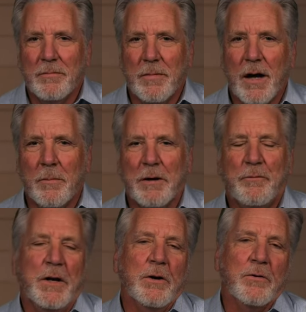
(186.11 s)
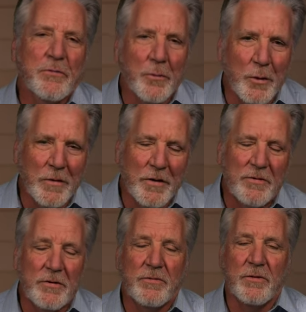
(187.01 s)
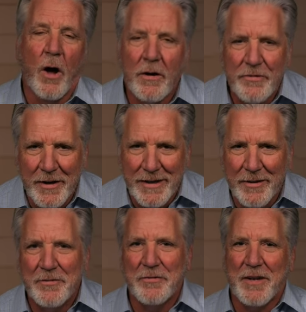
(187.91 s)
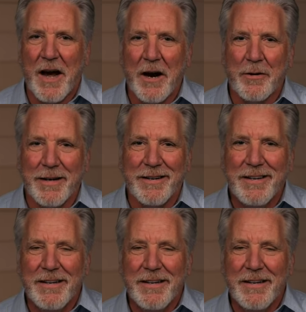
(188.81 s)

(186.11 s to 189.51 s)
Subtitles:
My feet are sore. This is exhausting. This is tiring."